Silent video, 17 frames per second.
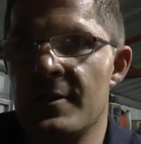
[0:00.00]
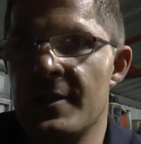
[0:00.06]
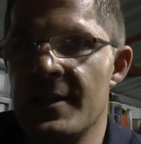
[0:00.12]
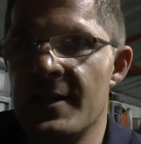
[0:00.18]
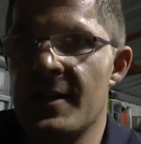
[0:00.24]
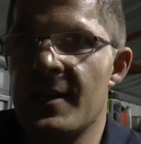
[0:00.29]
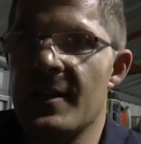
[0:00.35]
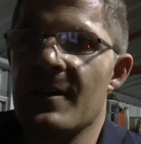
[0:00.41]

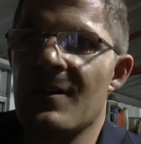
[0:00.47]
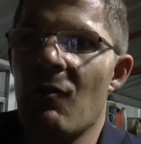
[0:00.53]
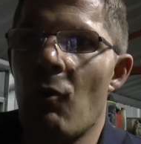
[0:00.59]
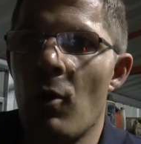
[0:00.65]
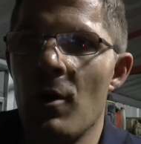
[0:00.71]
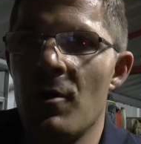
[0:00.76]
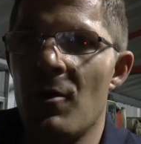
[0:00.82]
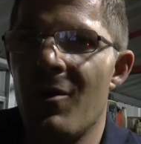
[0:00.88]
leaking
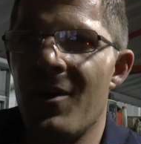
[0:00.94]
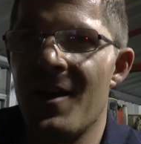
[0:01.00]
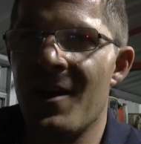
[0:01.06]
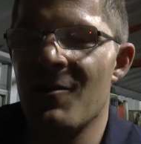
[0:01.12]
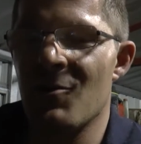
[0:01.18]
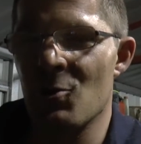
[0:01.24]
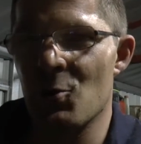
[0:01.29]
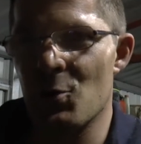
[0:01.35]
oil
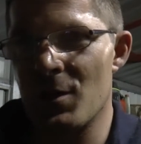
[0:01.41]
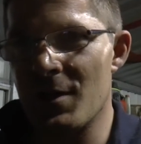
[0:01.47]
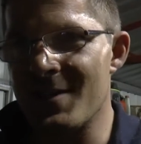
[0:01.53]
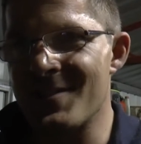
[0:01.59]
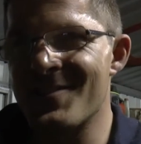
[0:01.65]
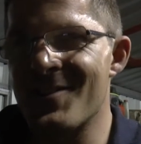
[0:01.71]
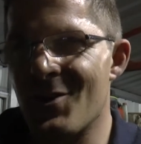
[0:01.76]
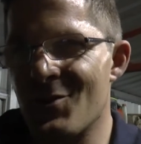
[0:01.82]
there, or at
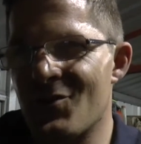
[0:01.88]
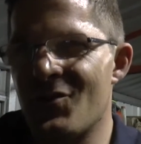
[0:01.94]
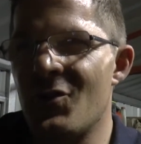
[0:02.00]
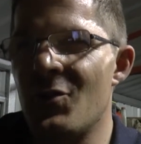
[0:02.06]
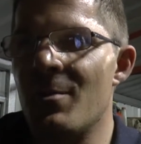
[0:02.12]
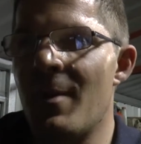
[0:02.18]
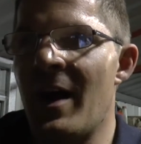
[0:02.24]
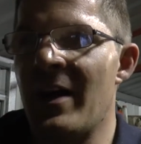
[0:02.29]
least not
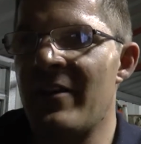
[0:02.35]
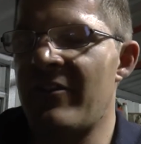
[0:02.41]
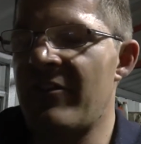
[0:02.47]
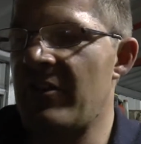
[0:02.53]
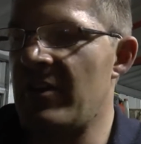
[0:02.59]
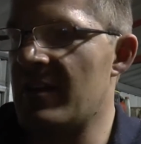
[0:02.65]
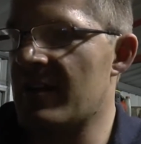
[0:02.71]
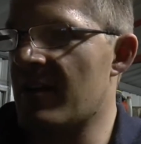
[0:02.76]
too
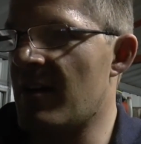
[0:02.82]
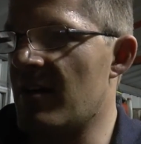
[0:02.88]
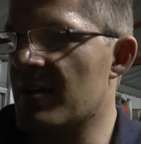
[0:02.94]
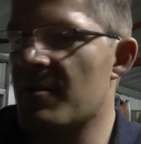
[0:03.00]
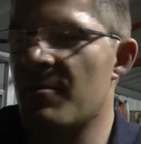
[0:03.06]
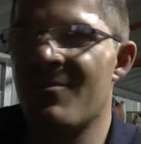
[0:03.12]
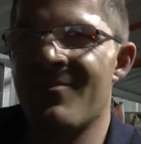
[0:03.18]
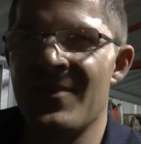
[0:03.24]
much. It
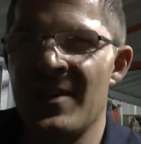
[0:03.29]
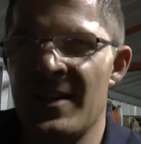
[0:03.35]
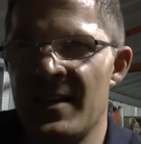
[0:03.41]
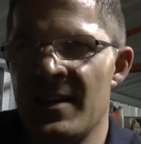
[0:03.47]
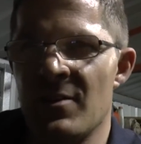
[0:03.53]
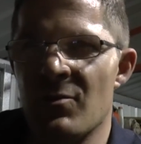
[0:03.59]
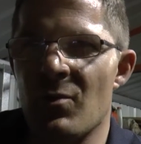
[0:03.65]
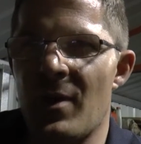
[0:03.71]
kind of
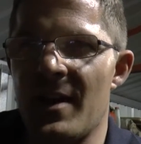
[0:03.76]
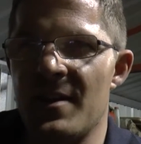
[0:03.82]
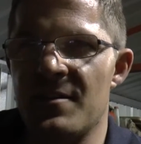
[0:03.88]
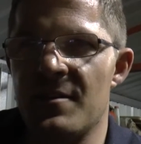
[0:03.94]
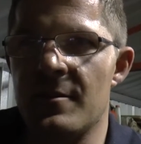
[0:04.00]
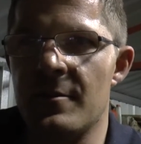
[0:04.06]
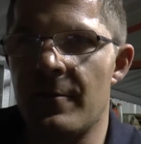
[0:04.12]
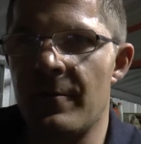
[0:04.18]

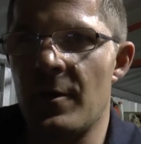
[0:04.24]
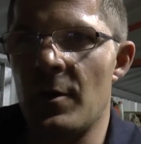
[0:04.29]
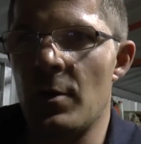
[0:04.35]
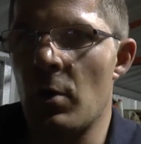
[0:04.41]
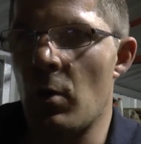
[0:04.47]
raises a few